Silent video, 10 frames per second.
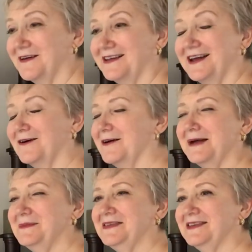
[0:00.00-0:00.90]
Yeah, or I
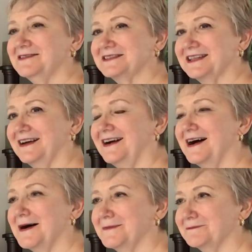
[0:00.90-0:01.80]
mean, there's
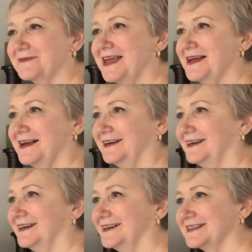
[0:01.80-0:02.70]
the
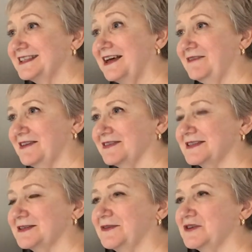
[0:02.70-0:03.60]
7th.
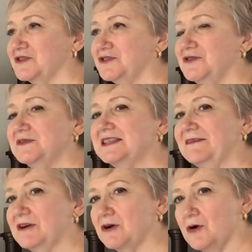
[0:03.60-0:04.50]
So there's your
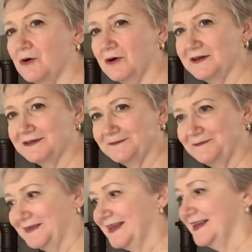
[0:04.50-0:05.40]
2-7
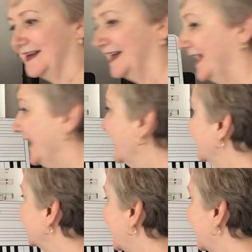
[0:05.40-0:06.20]
chord. And